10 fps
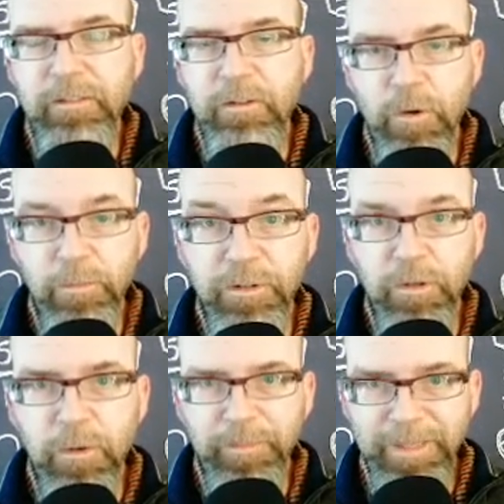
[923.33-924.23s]

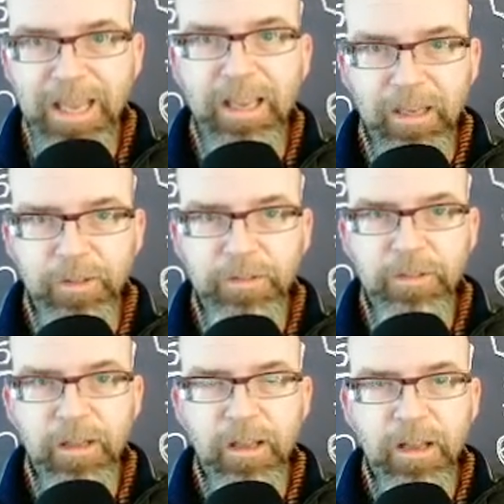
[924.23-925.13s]
chromosomed
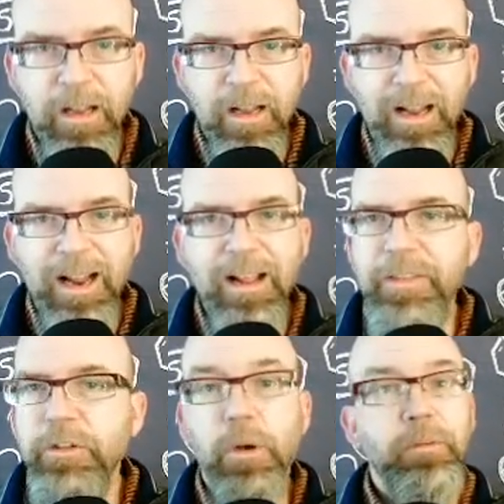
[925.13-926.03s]
eggs,
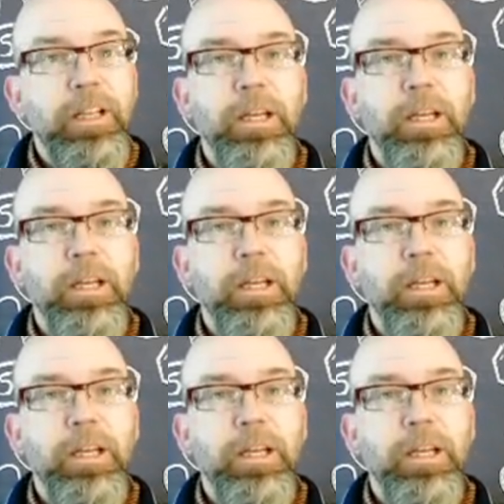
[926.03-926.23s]
and they don't need